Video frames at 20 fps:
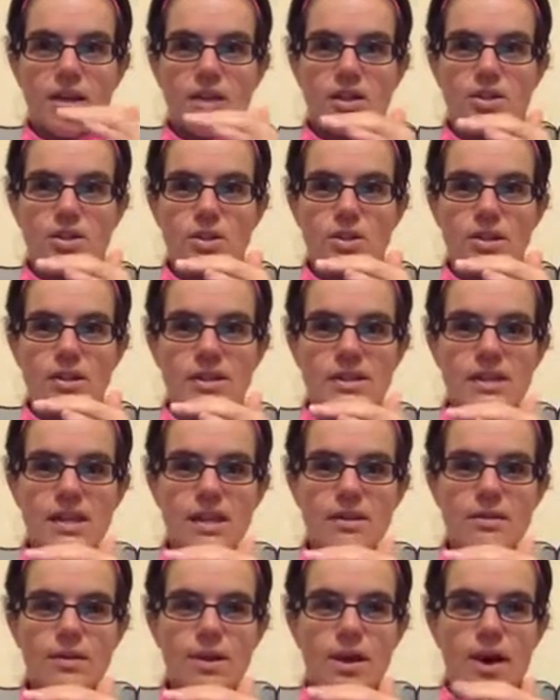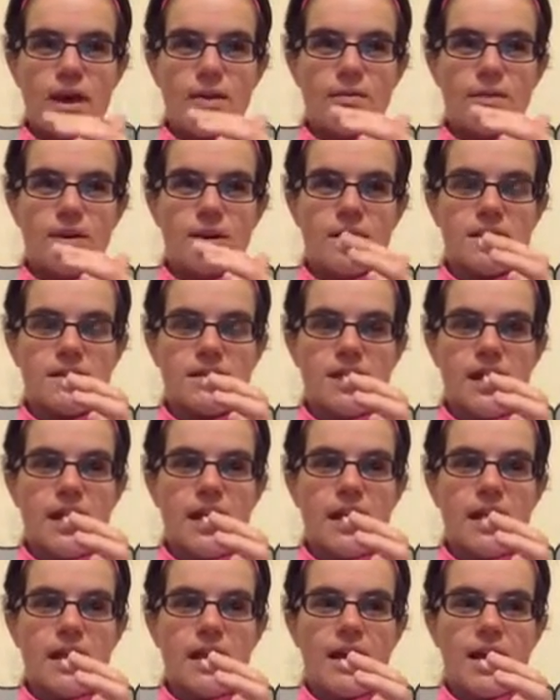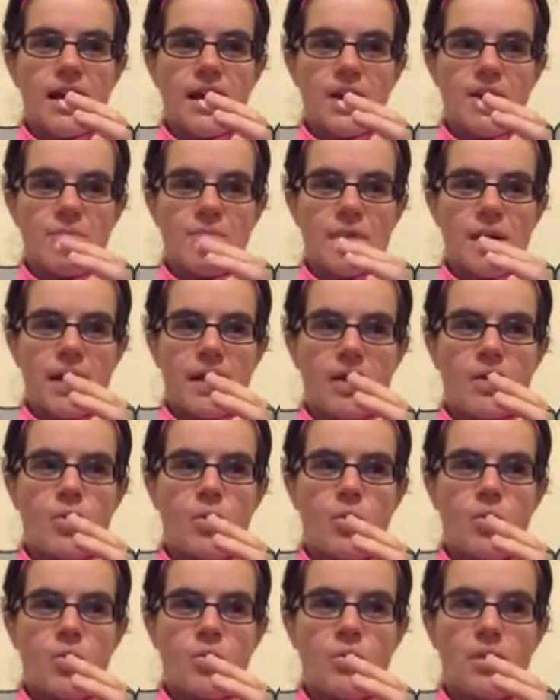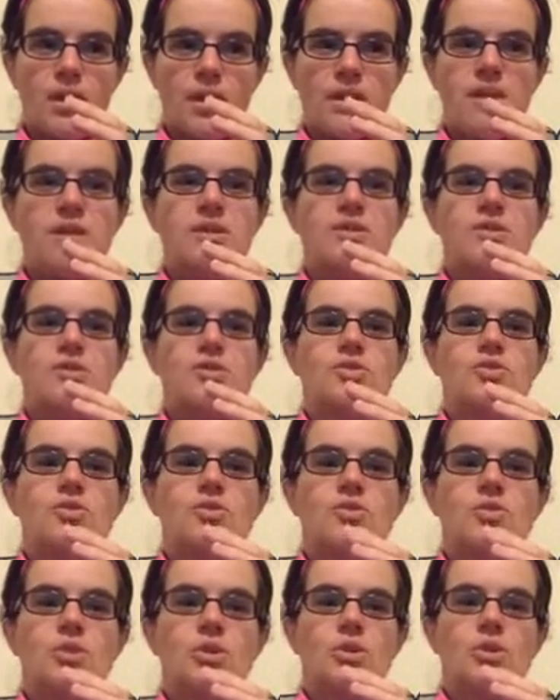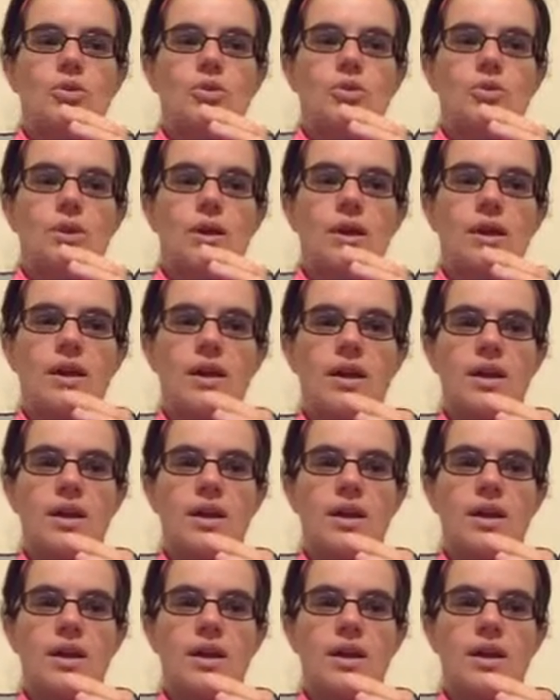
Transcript: So let's say I want to say my goal is to